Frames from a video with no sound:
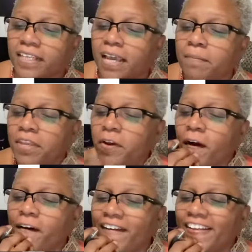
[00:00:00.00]
Kimmy,
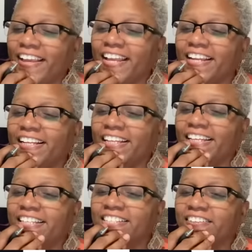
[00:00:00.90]
you already in the
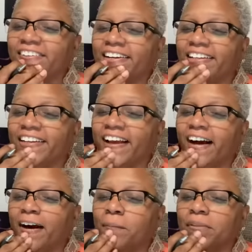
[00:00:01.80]
list already.
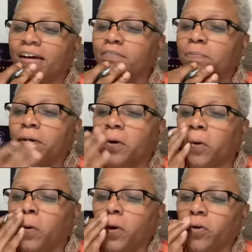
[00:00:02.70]

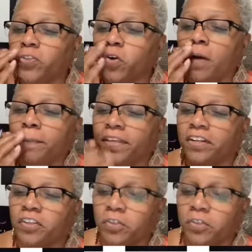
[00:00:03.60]
Lovable Scorpion.